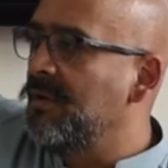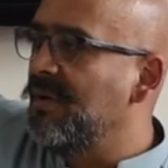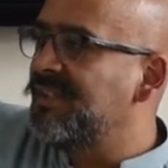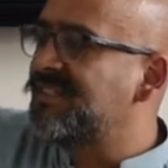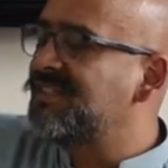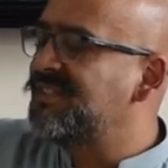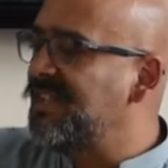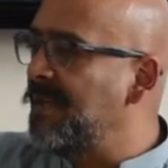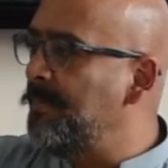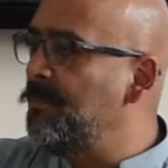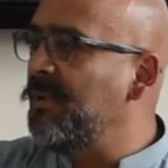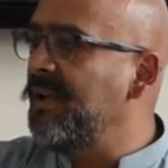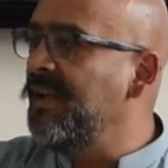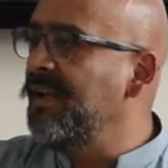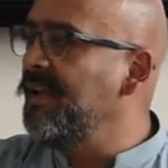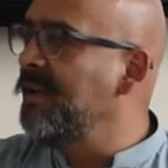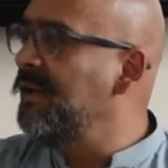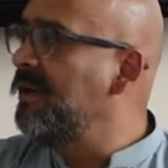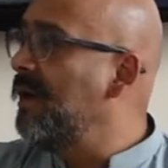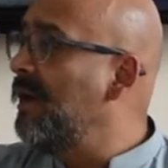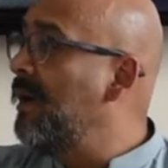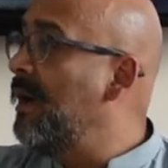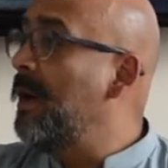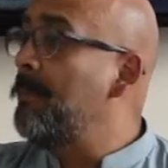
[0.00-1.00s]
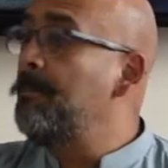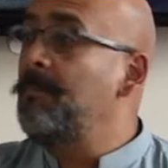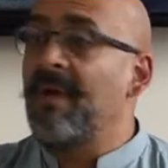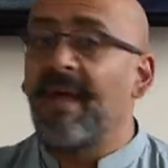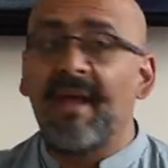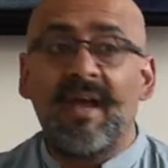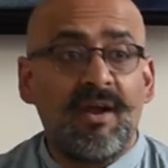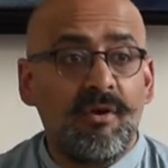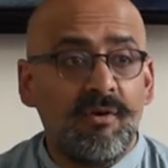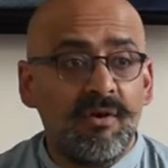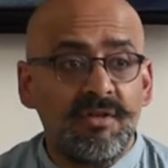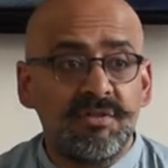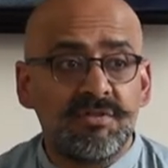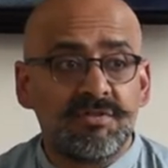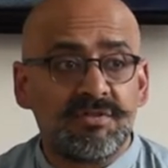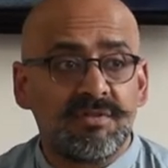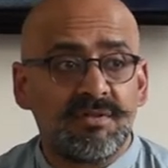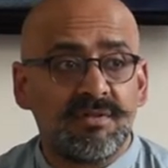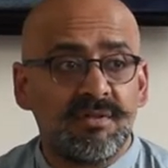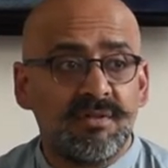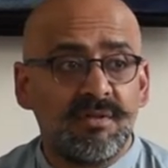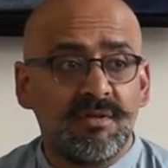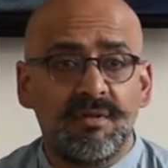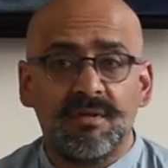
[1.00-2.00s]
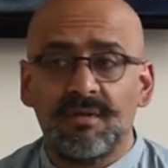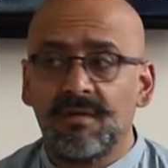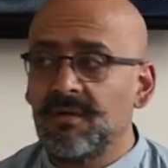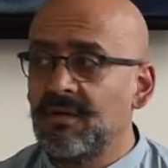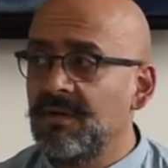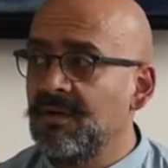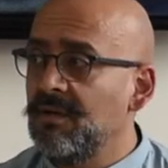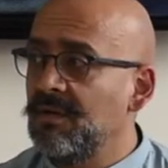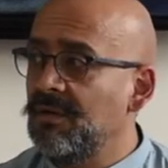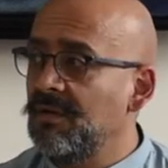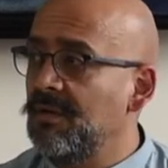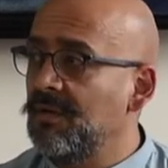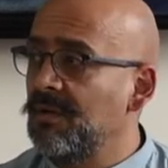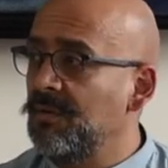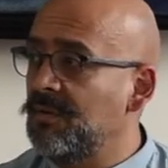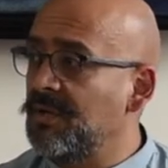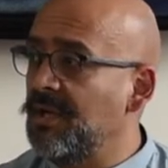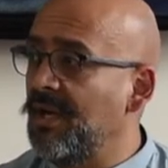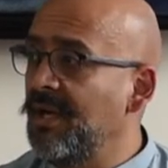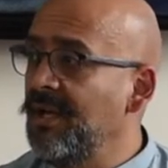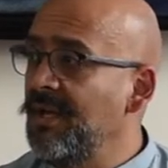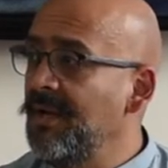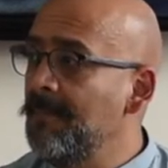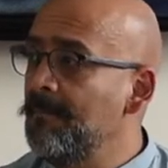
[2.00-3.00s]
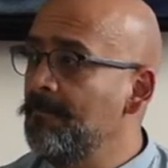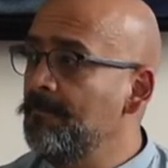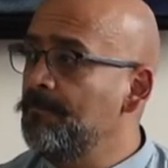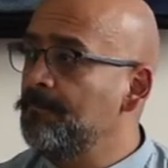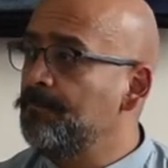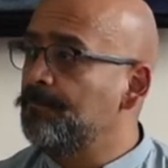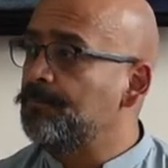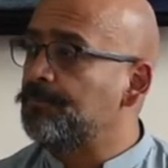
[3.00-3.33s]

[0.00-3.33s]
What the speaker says: a sibling, a parent, okay?